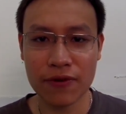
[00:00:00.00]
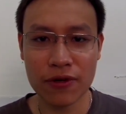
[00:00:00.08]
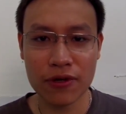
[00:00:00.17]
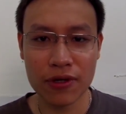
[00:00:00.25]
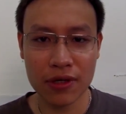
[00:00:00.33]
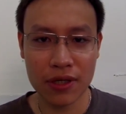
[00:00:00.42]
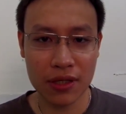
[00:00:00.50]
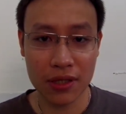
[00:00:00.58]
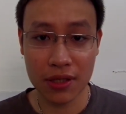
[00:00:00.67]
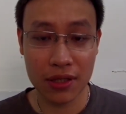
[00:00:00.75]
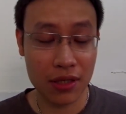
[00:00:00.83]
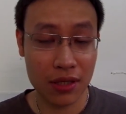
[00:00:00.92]
for
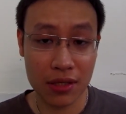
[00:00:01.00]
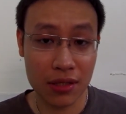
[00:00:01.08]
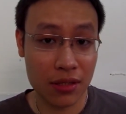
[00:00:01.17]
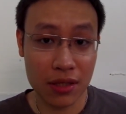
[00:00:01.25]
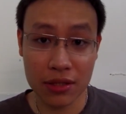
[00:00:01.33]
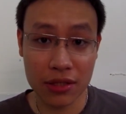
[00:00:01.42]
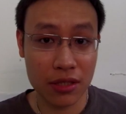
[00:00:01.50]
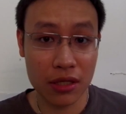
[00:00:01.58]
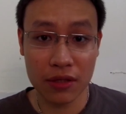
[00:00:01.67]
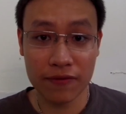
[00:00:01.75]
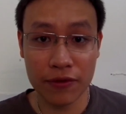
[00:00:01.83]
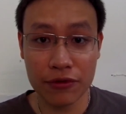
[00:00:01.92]
an
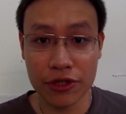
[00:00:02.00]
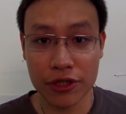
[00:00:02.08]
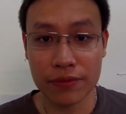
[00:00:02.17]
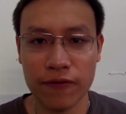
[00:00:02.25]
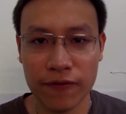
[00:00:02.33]
unsucking future.